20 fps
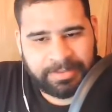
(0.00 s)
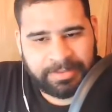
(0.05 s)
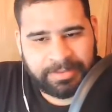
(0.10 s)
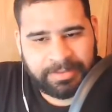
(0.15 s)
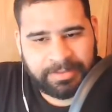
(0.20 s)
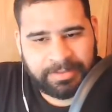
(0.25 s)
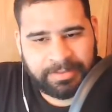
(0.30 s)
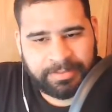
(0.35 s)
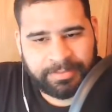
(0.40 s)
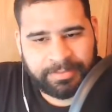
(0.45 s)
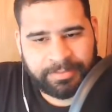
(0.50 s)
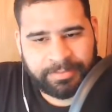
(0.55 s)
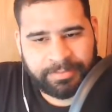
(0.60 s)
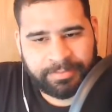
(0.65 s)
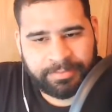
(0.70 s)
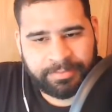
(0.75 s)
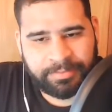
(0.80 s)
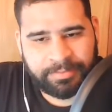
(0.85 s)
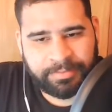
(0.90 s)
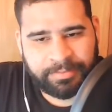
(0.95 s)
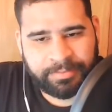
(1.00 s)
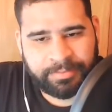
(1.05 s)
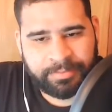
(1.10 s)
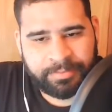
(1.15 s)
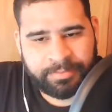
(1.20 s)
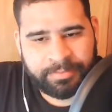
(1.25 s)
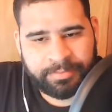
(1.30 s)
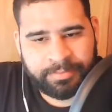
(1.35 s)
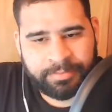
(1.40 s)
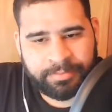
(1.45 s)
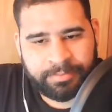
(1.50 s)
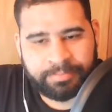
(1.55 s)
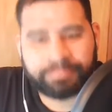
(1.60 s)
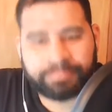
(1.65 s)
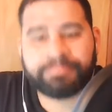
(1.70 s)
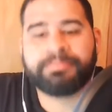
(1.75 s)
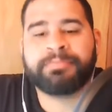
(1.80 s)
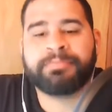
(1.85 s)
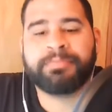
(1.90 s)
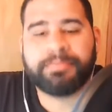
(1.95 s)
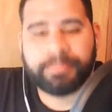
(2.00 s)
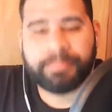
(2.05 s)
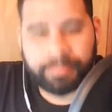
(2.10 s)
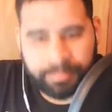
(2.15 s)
No words are spoken by the person on screen.